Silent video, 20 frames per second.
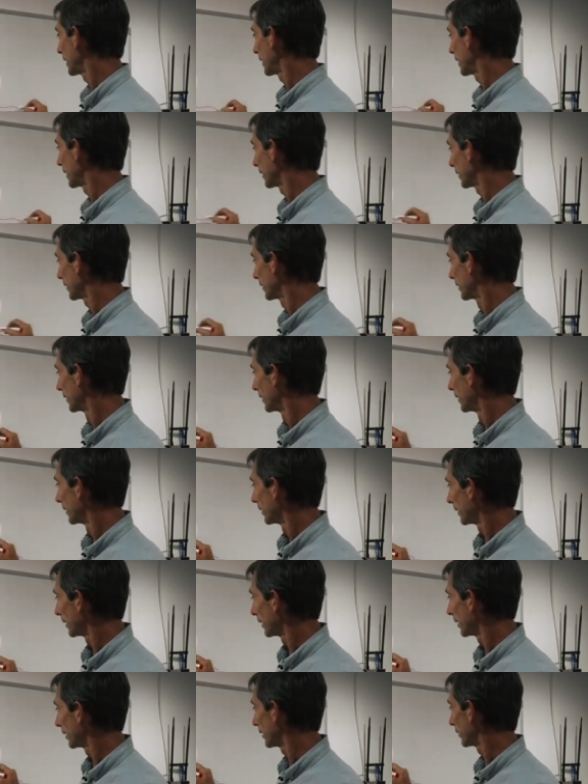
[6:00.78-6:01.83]
here,
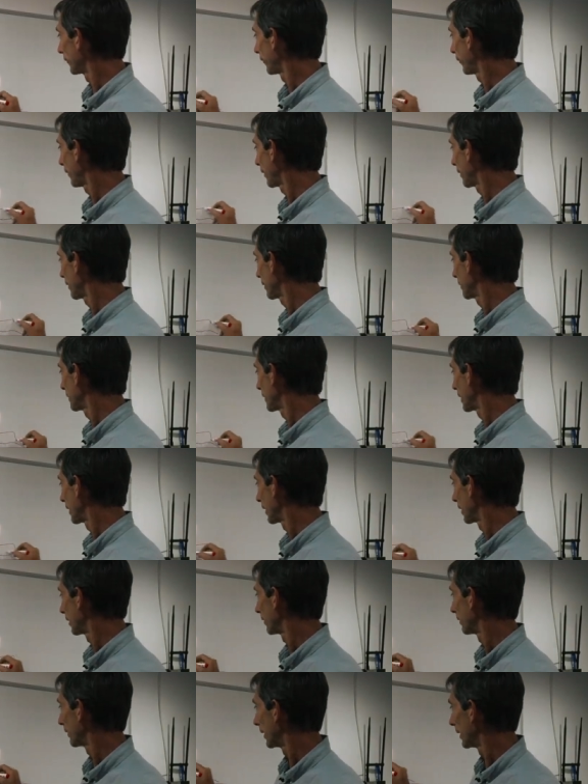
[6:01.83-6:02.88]
you've got foam
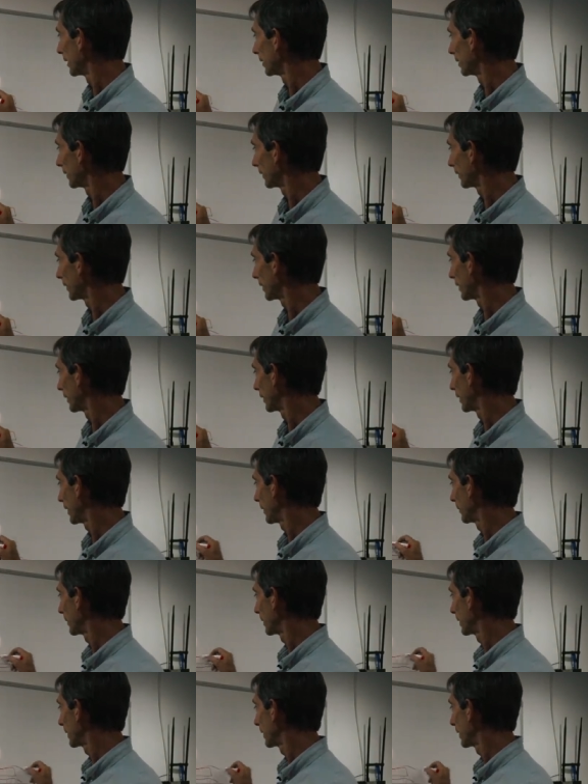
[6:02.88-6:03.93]
here, and you've got
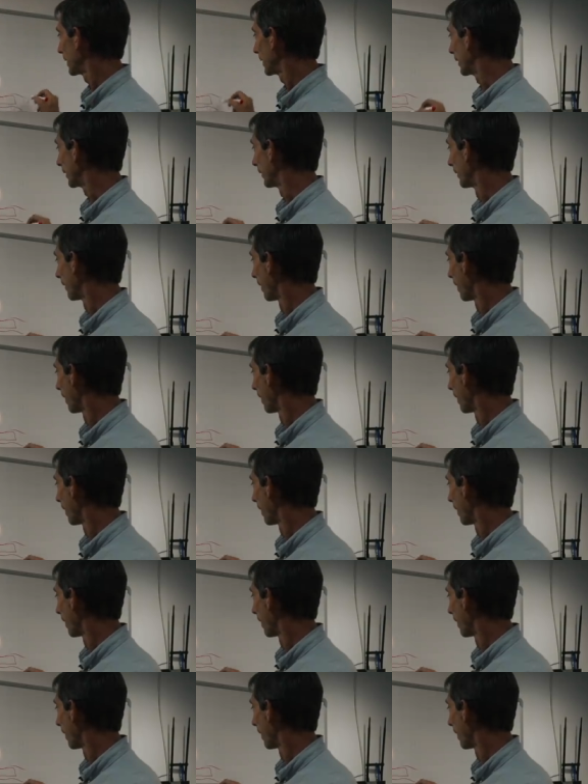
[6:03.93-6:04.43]
laminate here.